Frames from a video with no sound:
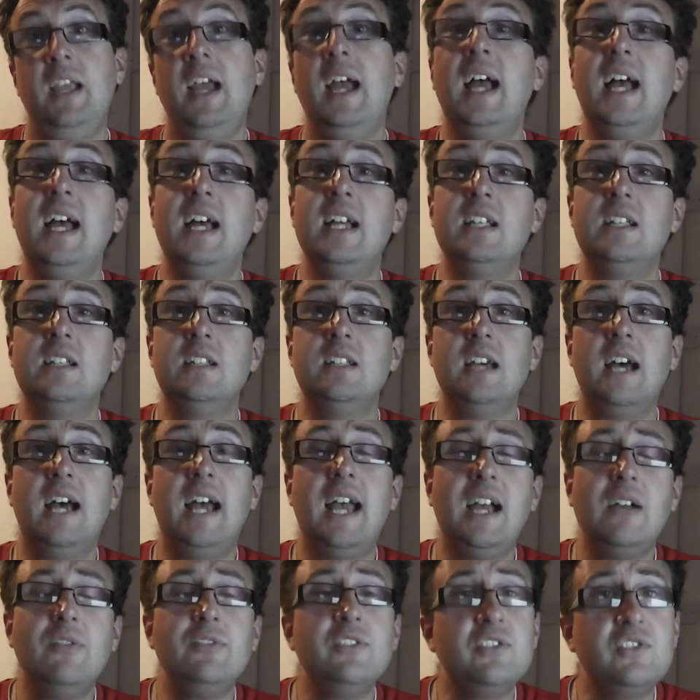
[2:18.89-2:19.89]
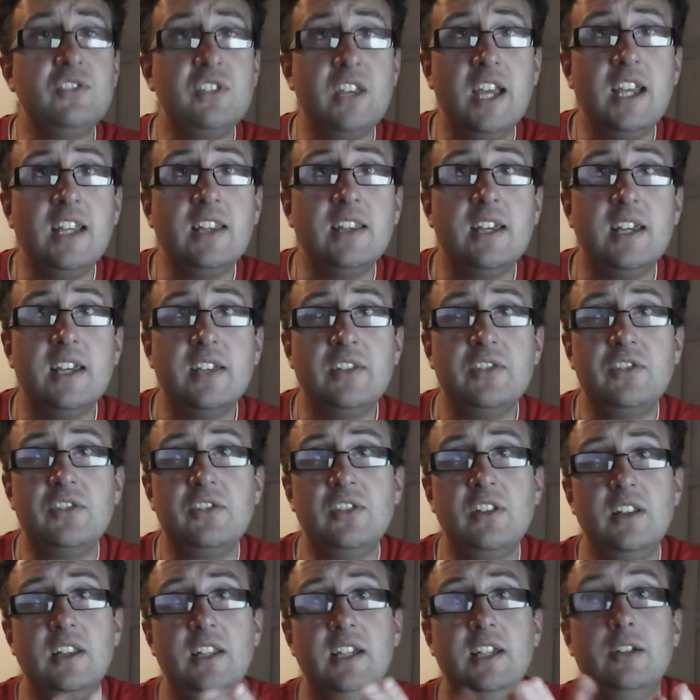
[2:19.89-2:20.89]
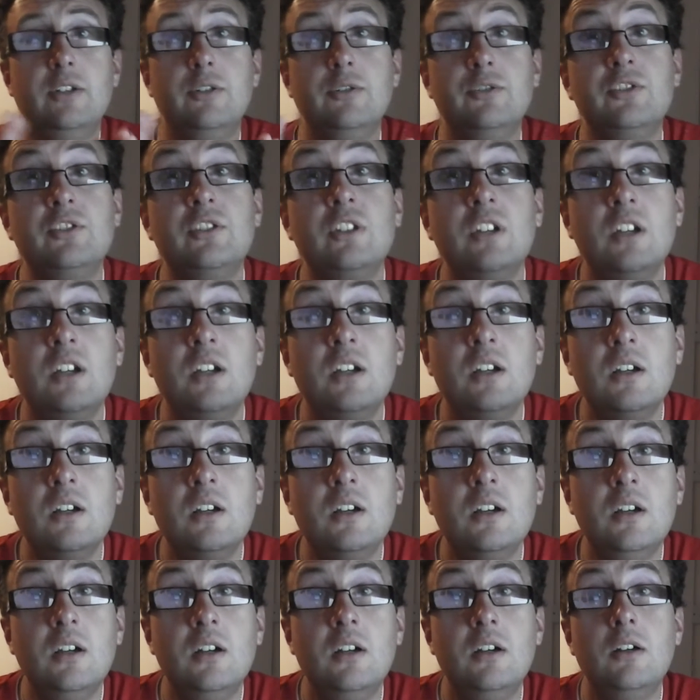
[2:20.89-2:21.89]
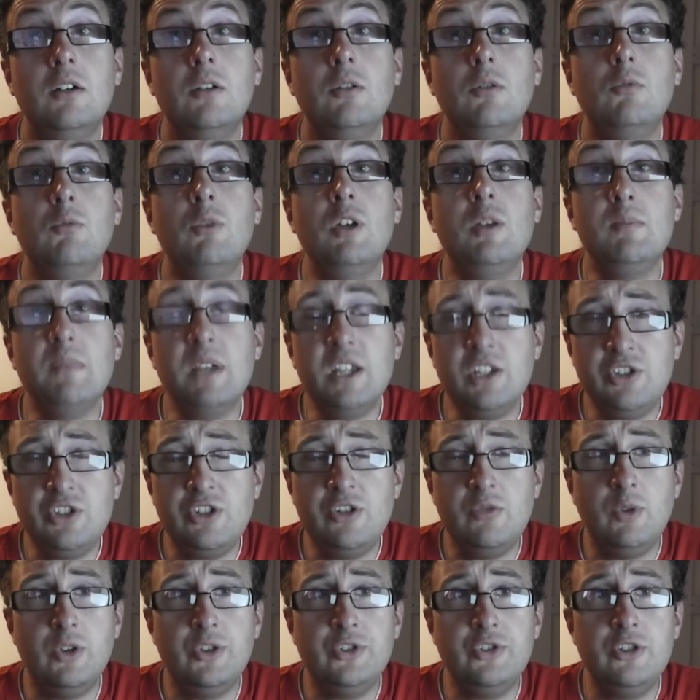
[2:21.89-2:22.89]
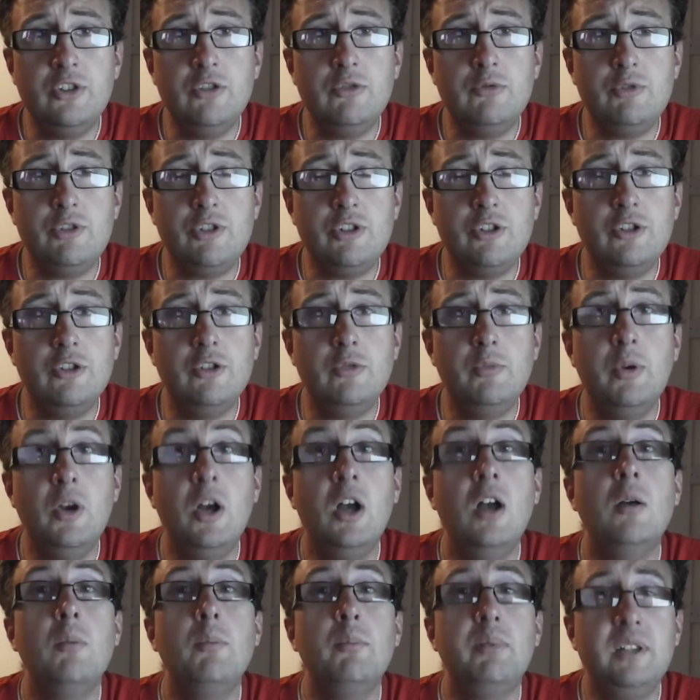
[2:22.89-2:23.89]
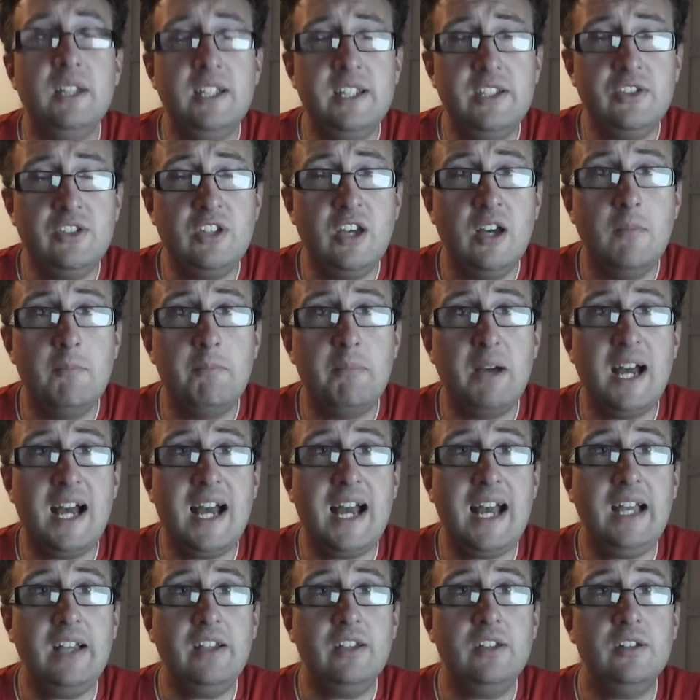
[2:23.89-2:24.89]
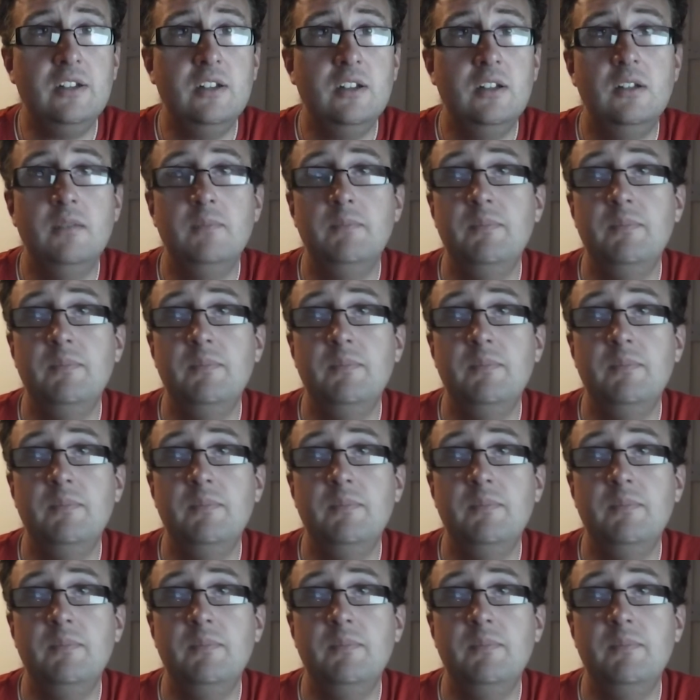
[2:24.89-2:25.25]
And I have to say this, Lils, we miss you on YouTube. Please come back.